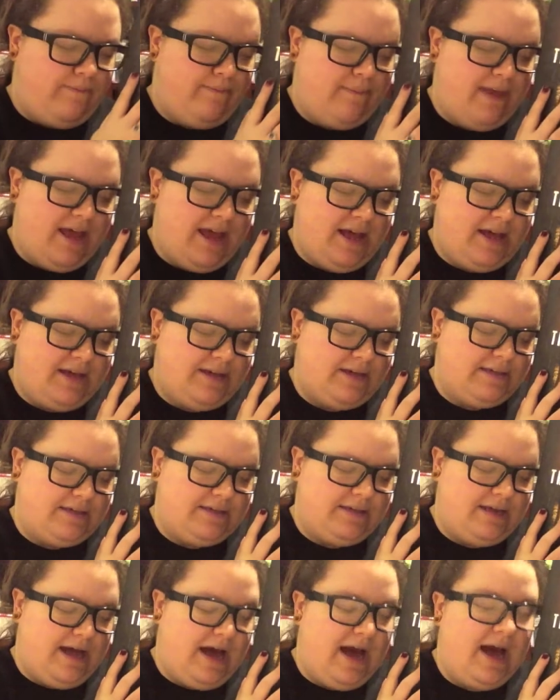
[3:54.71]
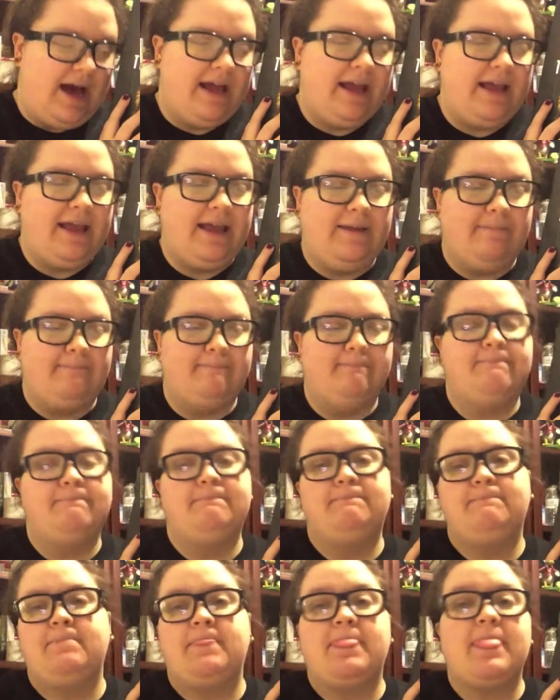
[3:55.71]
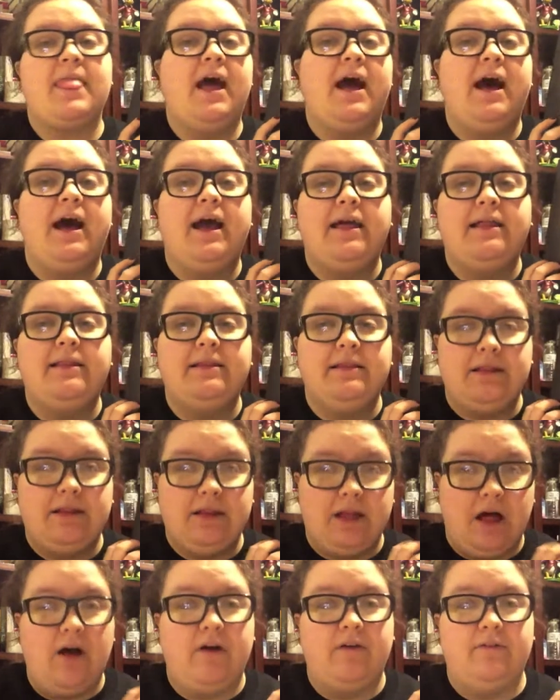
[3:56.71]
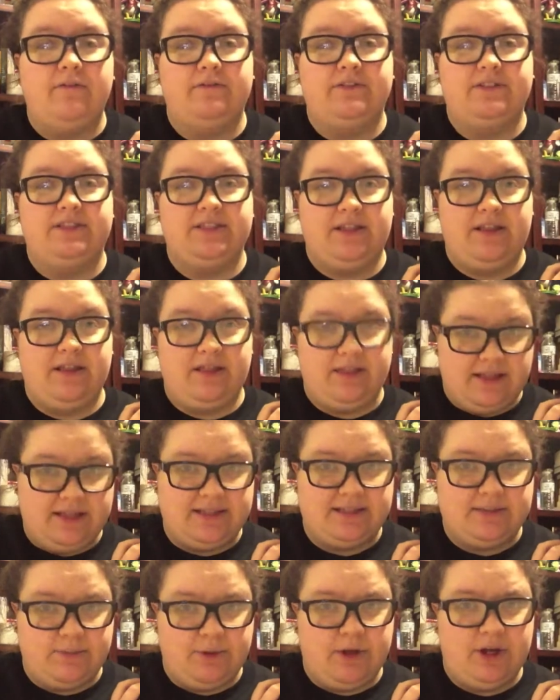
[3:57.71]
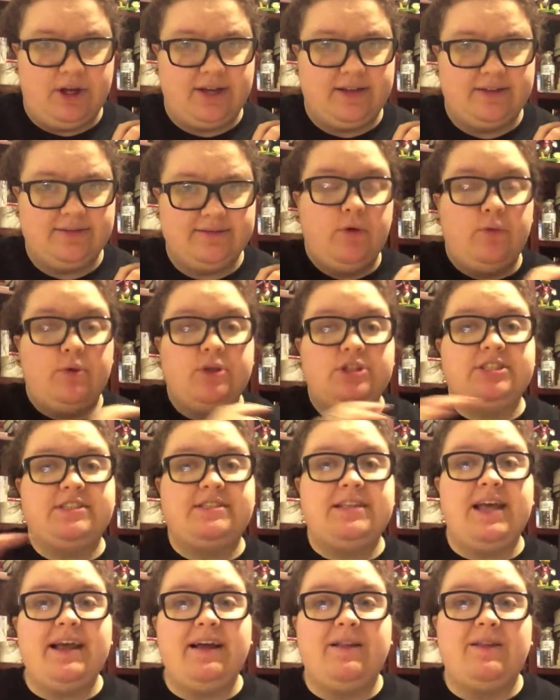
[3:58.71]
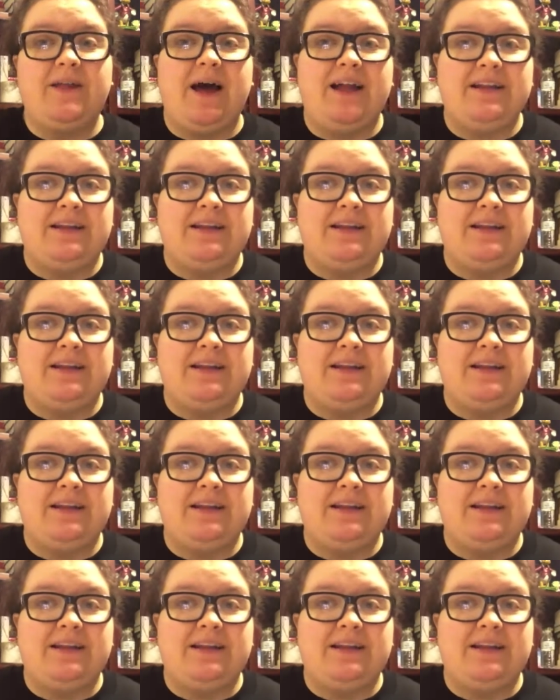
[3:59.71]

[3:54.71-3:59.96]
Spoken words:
man, I loved this book, which is saying a lot